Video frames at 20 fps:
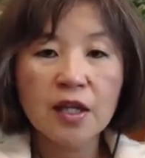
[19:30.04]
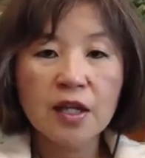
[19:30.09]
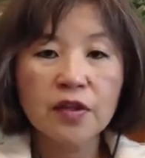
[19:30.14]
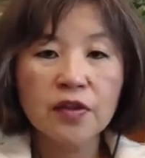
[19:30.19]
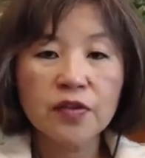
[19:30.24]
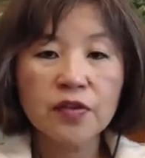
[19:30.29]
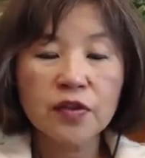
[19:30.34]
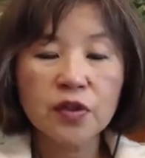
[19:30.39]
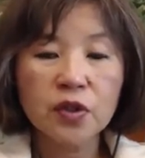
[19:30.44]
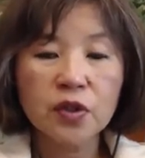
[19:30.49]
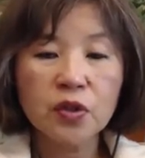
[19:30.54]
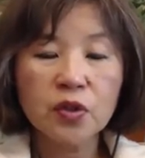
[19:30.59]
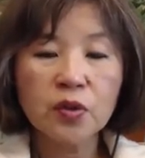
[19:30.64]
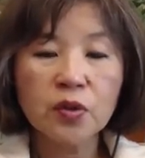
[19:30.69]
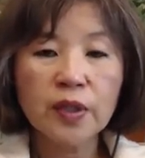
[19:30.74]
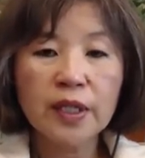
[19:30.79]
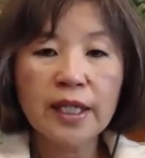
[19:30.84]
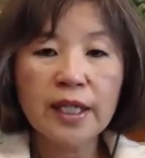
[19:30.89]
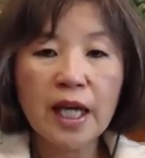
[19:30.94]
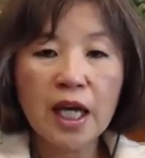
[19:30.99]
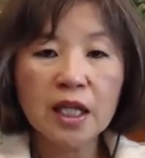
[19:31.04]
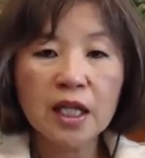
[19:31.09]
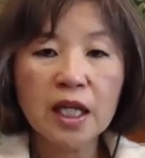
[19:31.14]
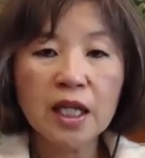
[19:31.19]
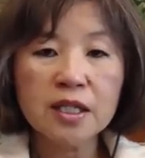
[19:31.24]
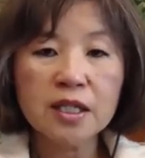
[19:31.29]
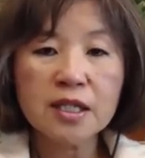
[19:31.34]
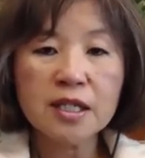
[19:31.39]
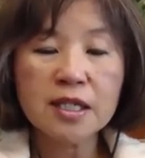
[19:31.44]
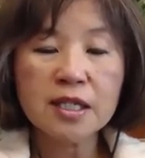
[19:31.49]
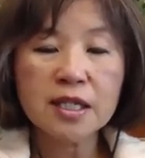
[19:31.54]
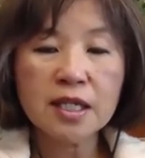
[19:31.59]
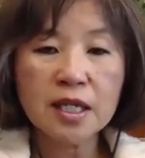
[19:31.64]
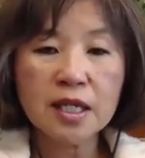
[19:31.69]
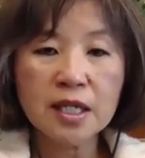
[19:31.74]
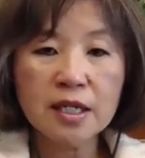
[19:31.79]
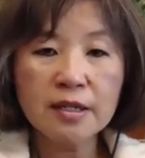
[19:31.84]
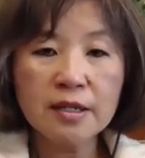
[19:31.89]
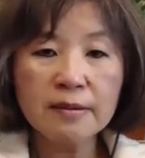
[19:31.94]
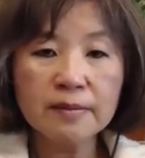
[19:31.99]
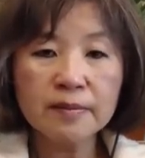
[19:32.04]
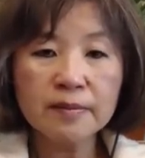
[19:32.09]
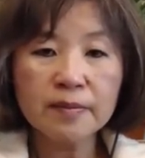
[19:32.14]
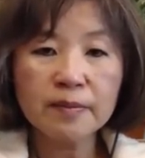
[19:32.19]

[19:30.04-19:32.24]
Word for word: through an LLC,